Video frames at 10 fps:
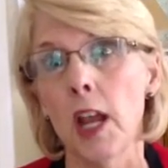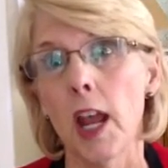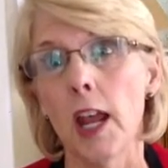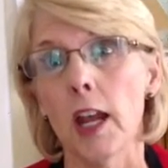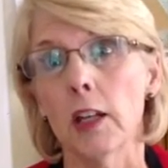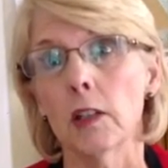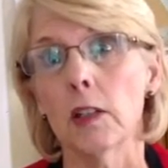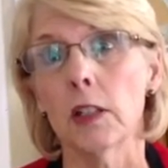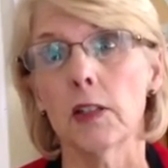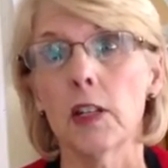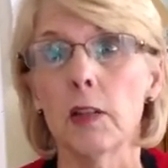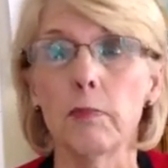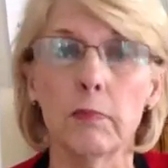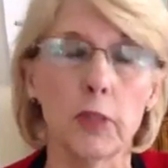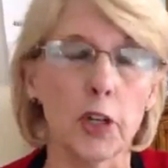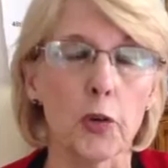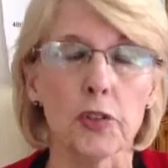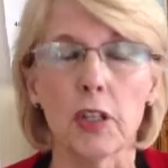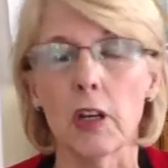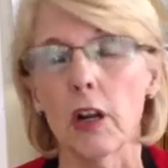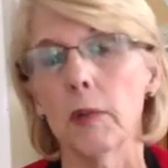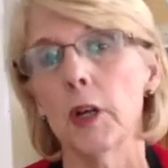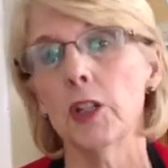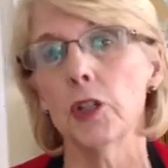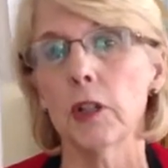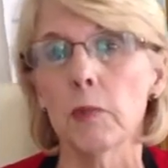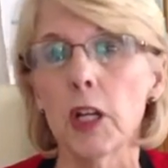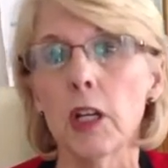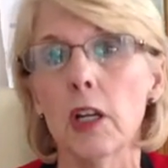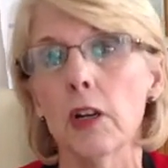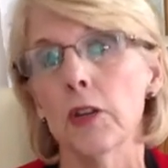And is he on a major committee,